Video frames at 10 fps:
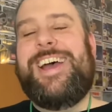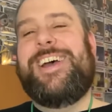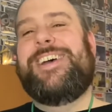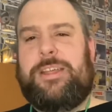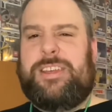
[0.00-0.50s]

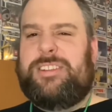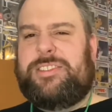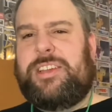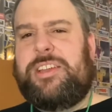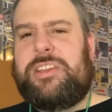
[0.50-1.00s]
that
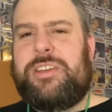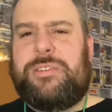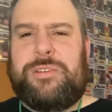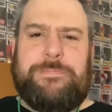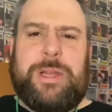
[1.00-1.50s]
turn
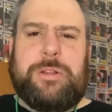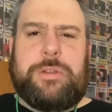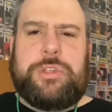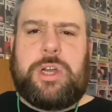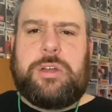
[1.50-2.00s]
your
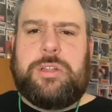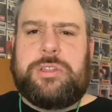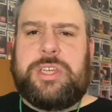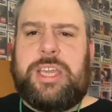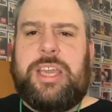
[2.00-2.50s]
milk
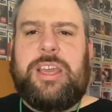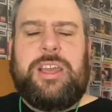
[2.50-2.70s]
chocolatey